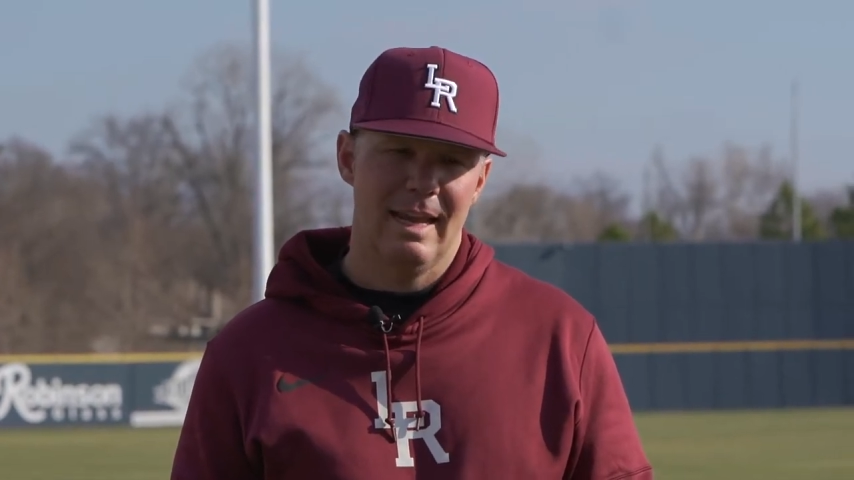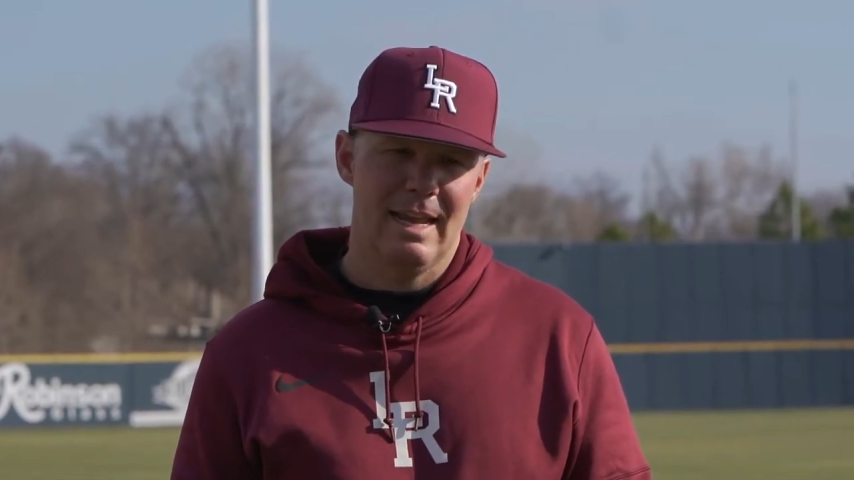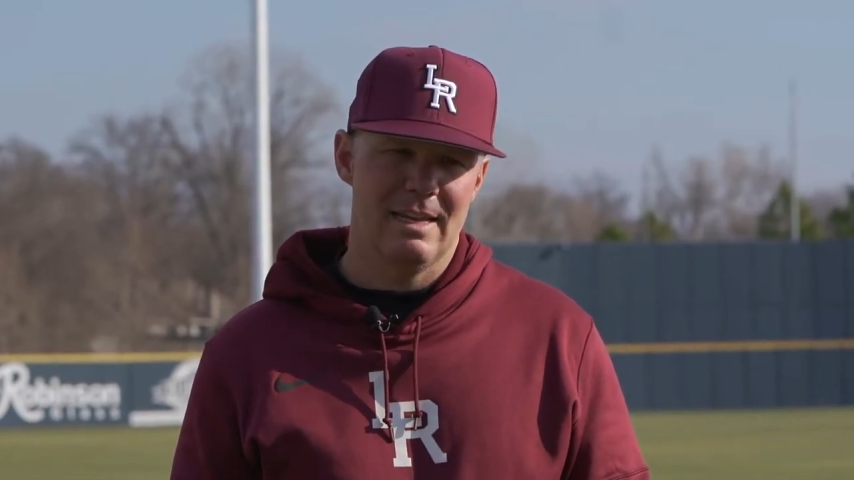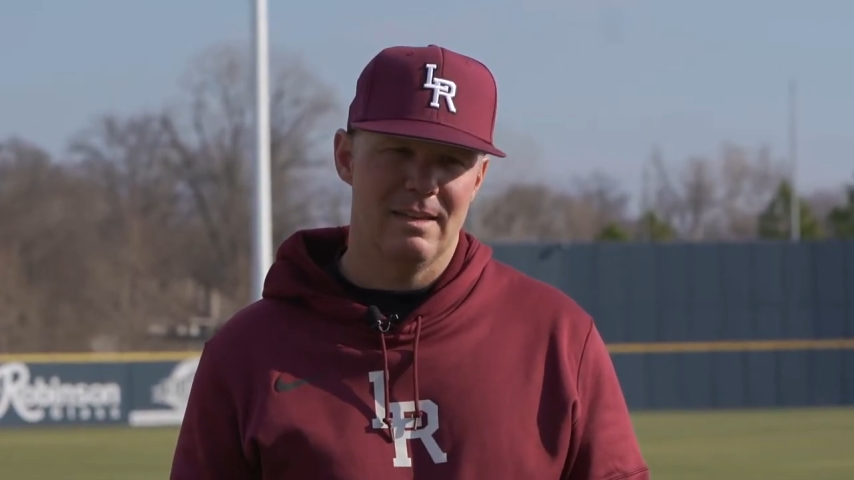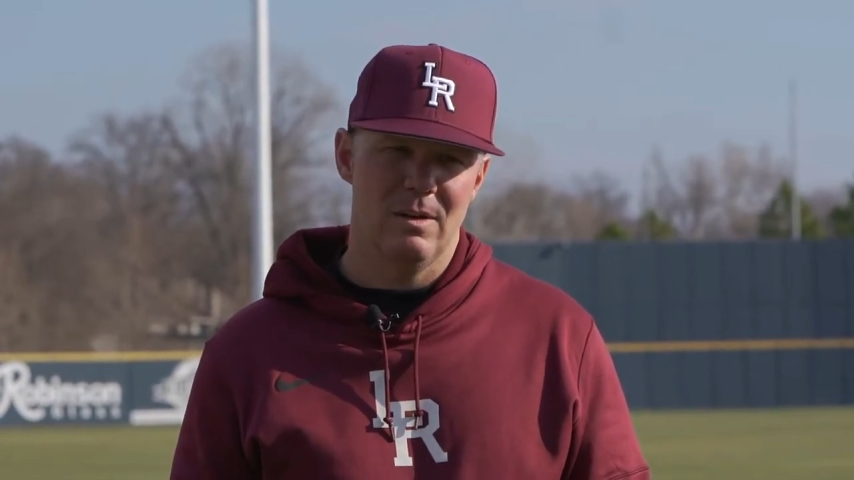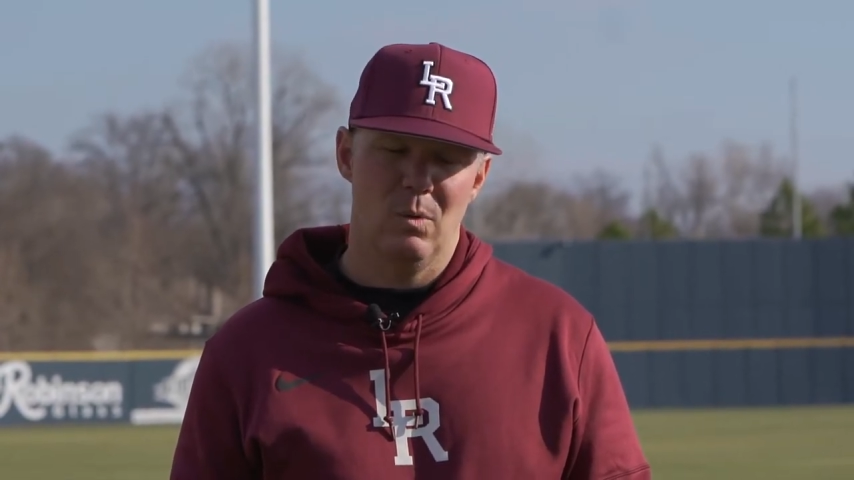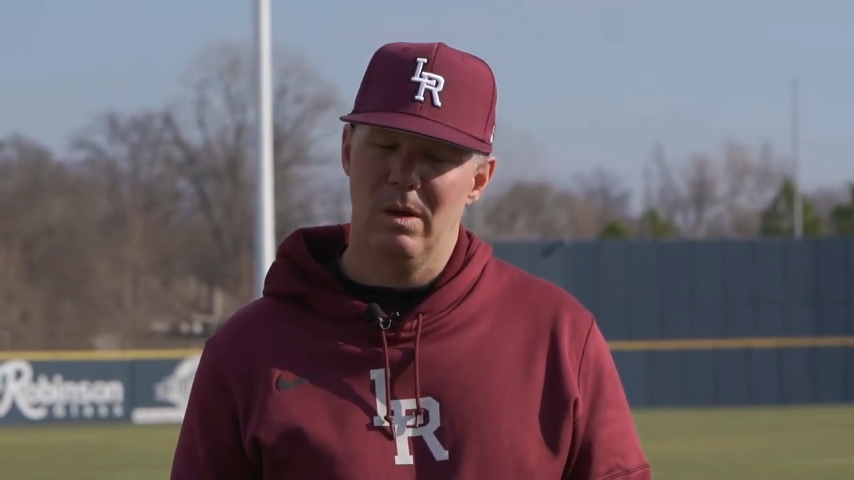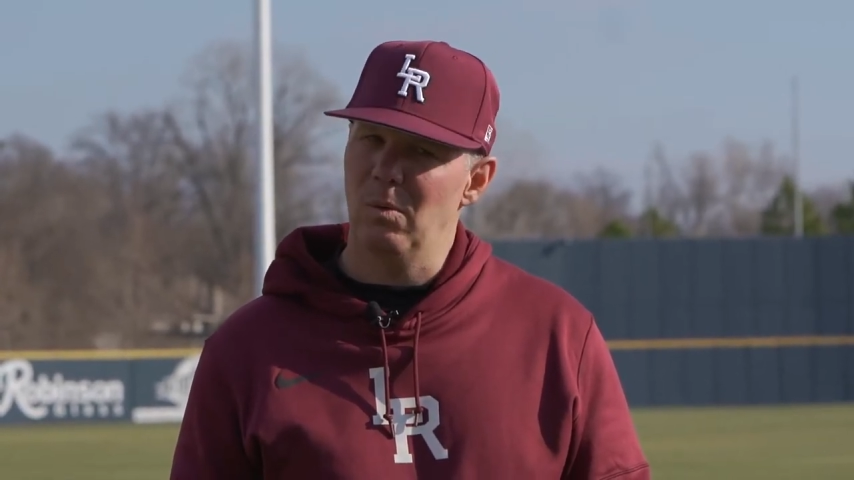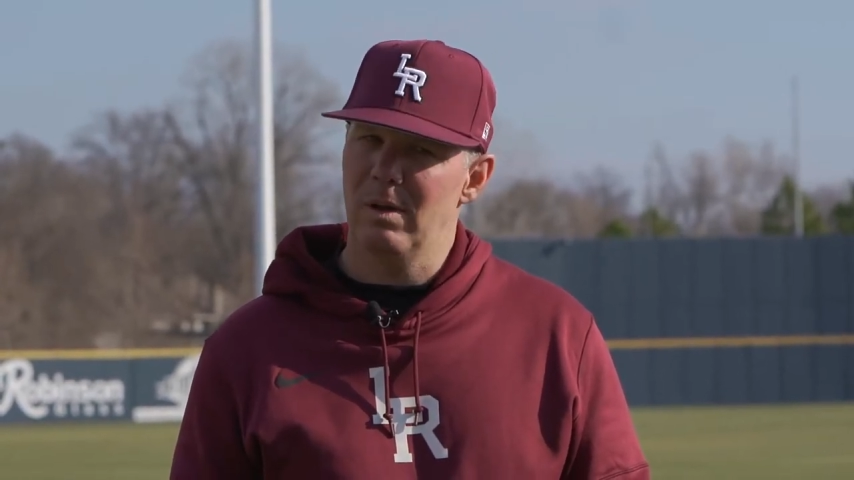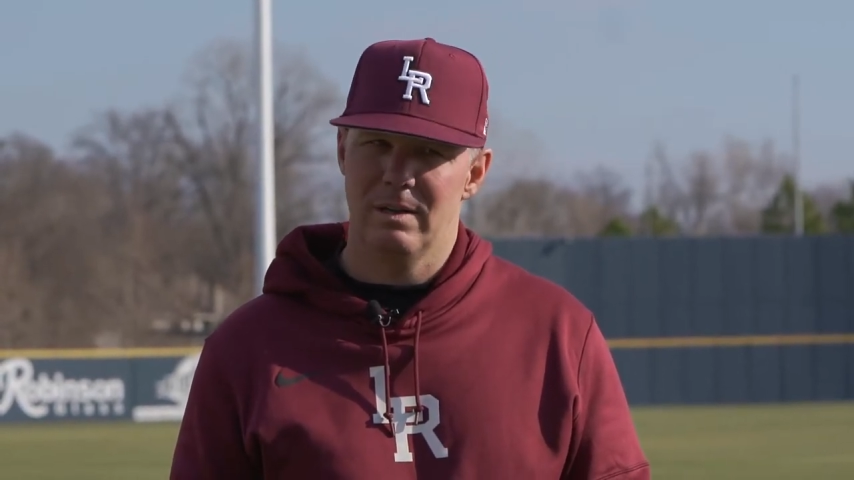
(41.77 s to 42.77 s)
And uh,
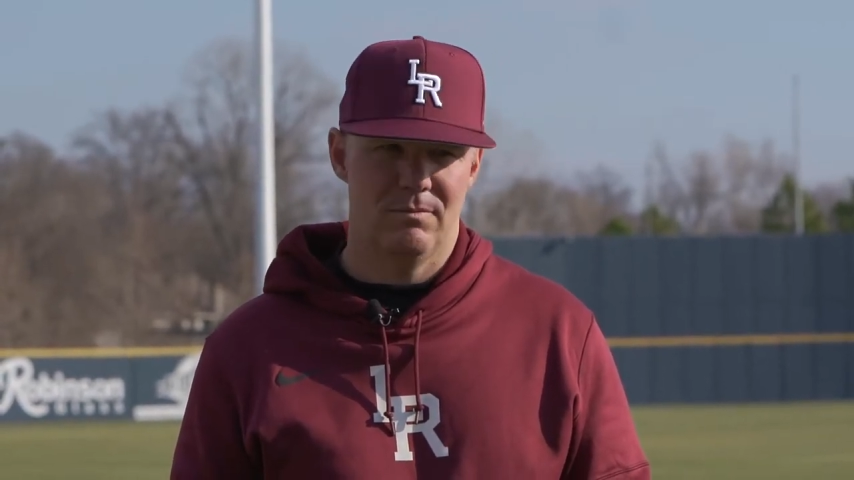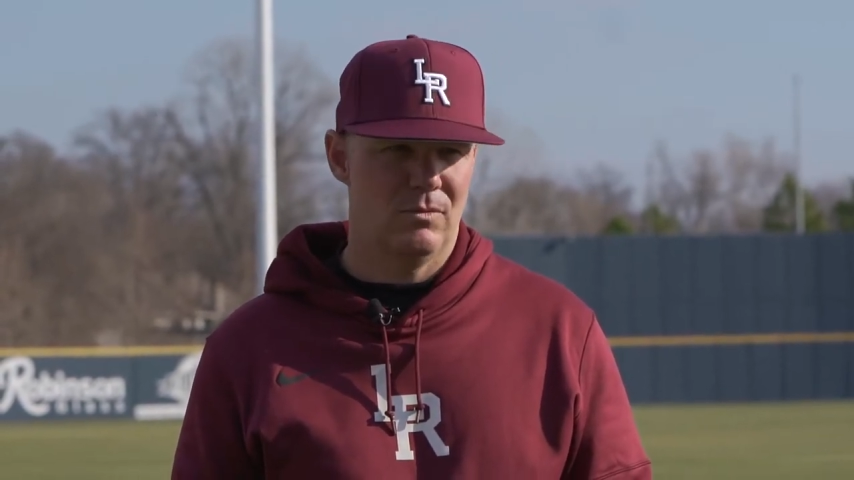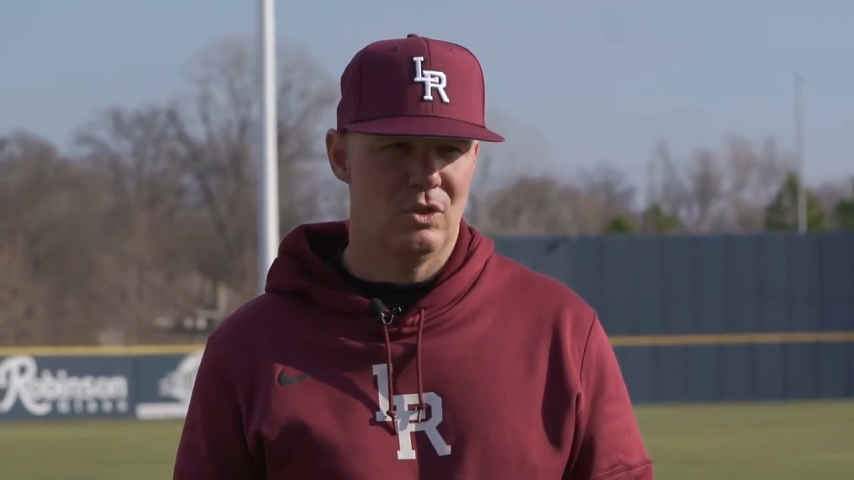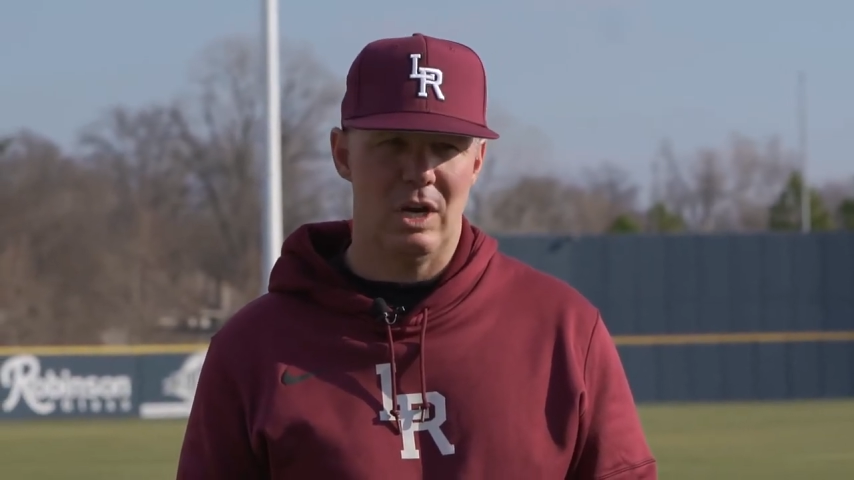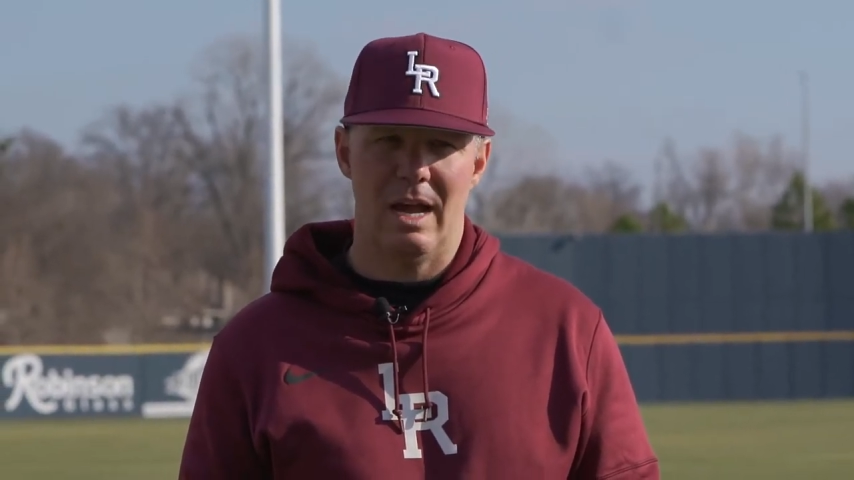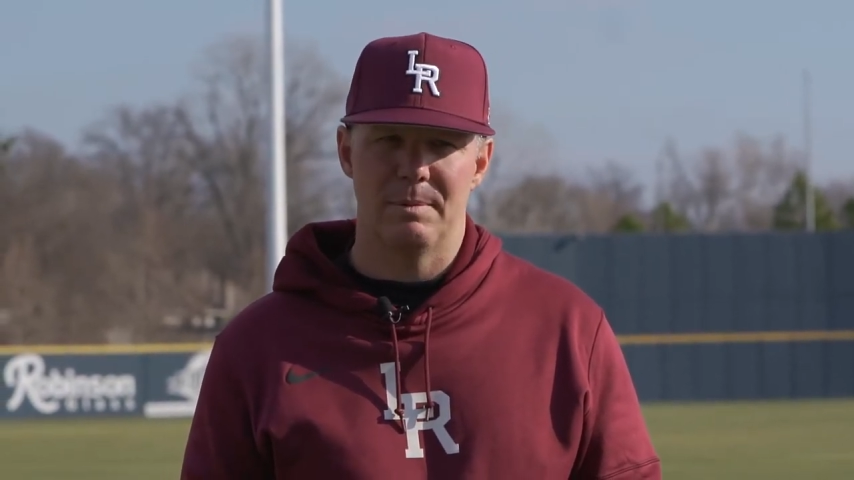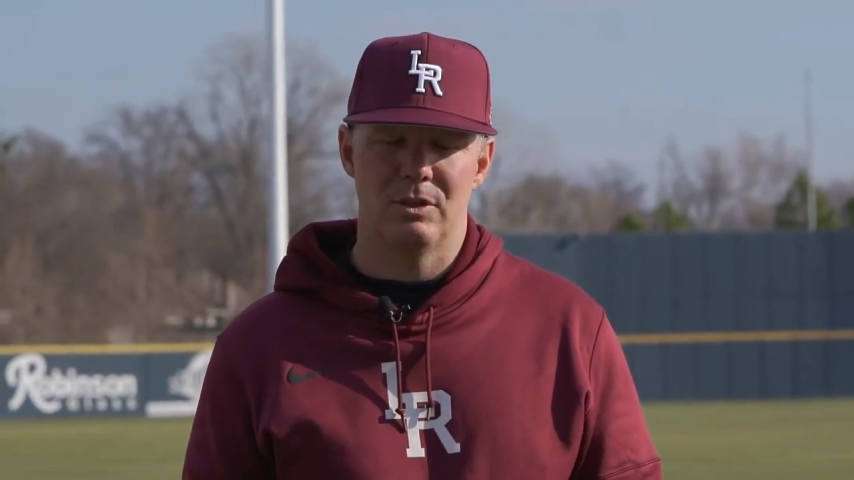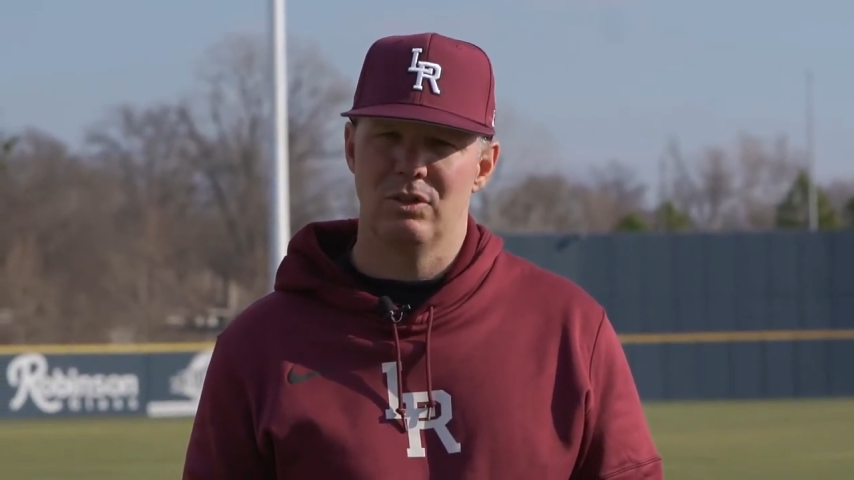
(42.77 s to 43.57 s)
what, what a job of